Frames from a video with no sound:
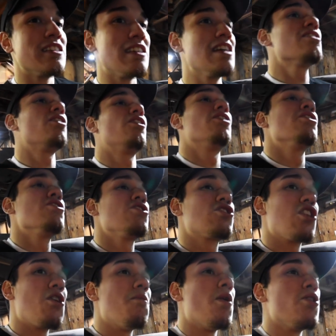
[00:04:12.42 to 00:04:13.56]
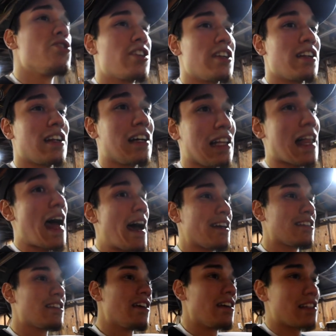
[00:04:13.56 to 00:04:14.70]
deer, slow motion,
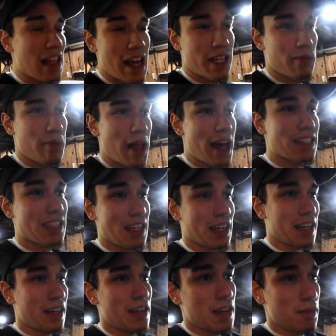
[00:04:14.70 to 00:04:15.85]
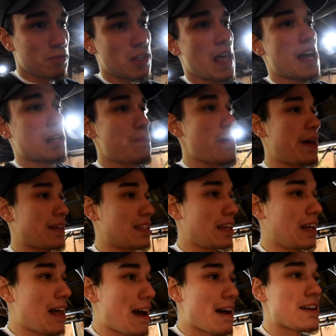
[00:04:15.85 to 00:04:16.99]
glass, / plastic, /
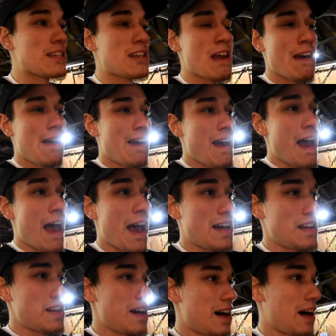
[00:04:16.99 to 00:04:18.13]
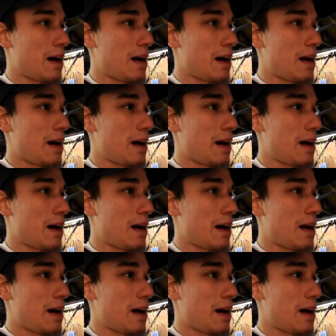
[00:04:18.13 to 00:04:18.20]
plexiglass, and,